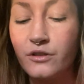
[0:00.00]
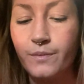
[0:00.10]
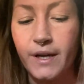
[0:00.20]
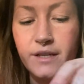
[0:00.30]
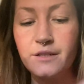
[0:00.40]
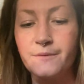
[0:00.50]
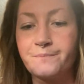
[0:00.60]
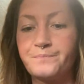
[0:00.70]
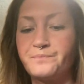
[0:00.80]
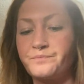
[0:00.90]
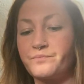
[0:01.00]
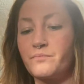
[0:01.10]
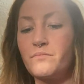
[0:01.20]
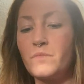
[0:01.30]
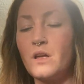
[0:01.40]
toothpaste.
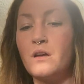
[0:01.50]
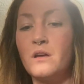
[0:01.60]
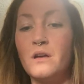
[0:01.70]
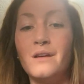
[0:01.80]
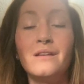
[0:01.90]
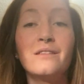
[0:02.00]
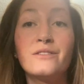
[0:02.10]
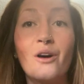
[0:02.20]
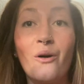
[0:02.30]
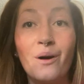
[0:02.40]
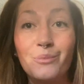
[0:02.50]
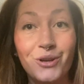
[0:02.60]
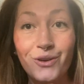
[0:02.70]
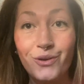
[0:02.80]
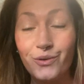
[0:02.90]
So I'm
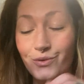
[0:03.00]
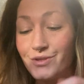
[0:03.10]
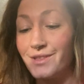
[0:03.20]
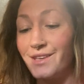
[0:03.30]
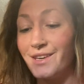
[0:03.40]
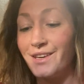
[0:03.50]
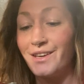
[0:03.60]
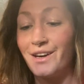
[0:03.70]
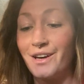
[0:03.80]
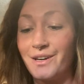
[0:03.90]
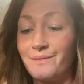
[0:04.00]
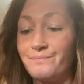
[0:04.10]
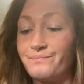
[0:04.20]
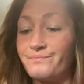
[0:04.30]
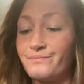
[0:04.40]
gonna use the
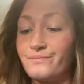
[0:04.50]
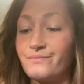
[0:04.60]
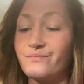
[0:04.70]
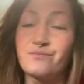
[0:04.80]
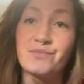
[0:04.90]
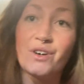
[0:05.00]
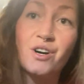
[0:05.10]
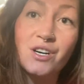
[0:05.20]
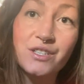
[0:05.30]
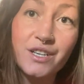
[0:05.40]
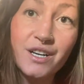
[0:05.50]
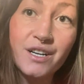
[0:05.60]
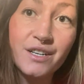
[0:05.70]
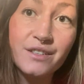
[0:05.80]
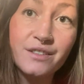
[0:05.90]

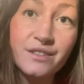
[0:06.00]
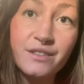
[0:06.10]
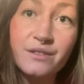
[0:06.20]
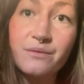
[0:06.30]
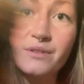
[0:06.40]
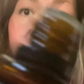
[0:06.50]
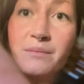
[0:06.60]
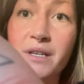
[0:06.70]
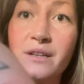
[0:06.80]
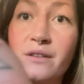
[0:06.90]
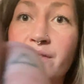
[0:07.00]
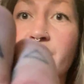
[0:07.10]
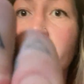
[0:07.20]
OnGuard. Where am I? Over